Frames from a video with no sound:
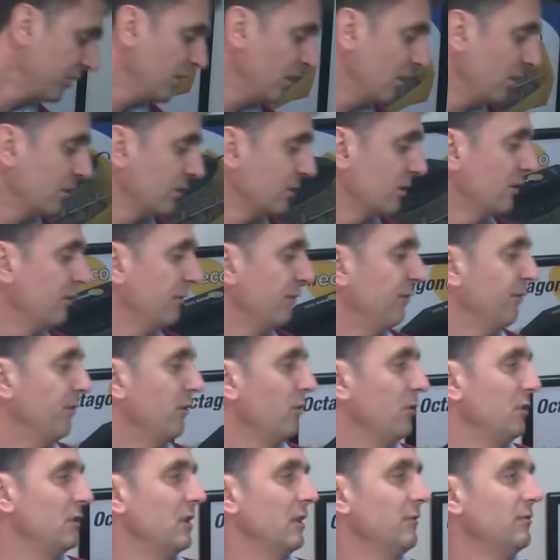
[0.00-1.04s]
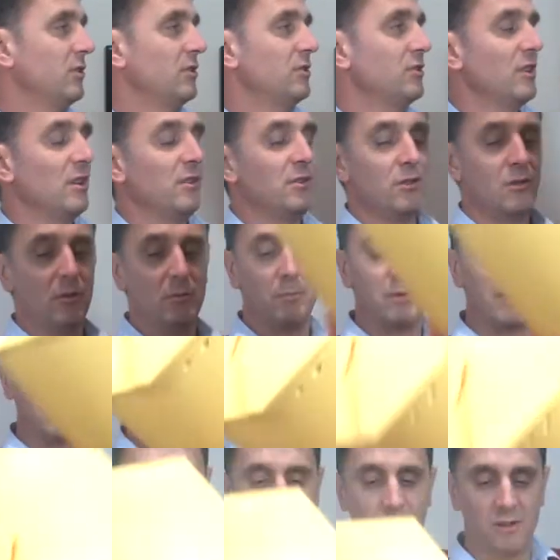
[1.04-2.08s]
the Octagon 40, I've just shown you the
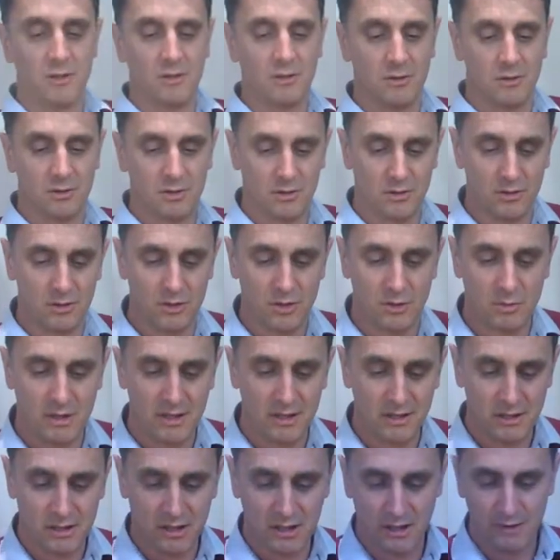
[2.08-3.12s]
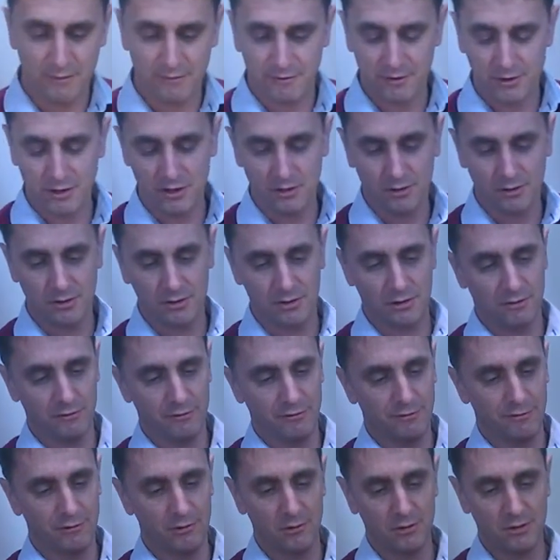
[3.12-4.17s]
base of the Octagon 20. For the Octagon
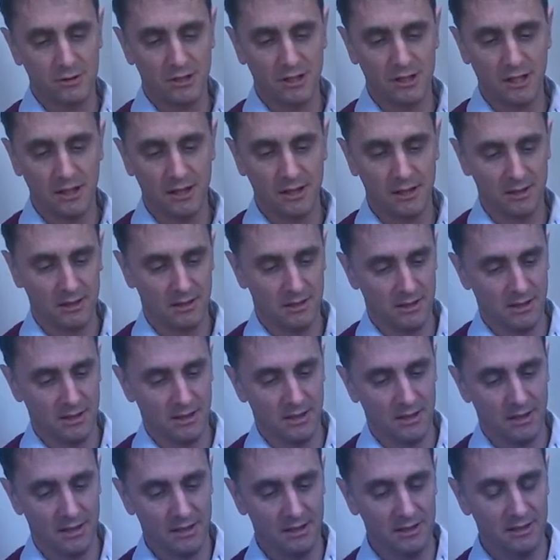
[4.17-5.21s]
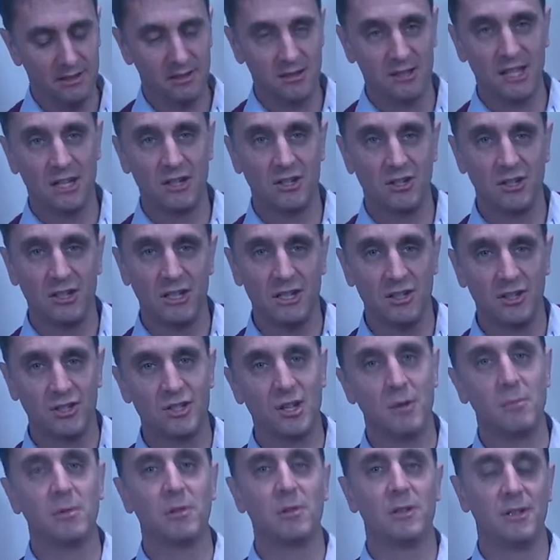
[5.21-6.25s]
40, it is essentially
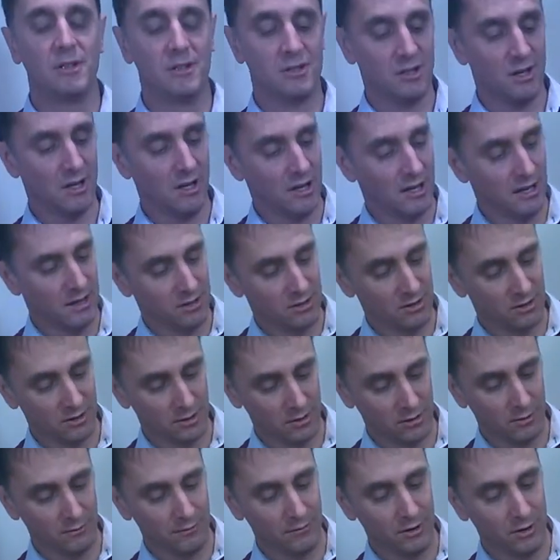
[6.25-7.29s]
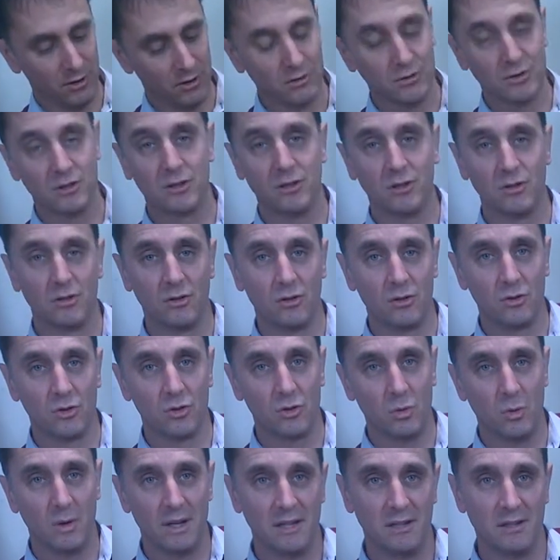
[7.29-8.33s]
double the size of the Octagon
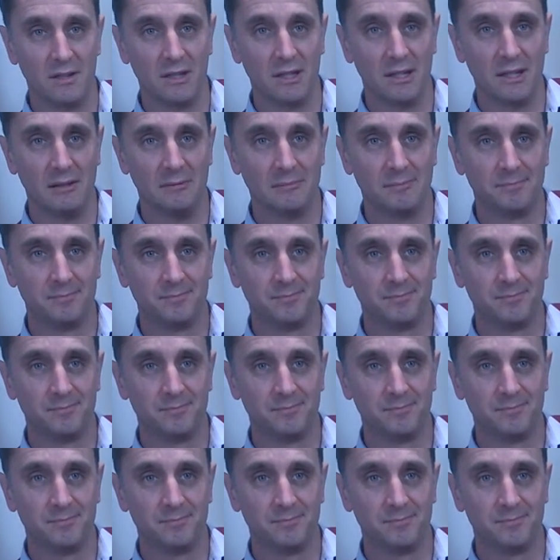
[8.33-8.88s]
20.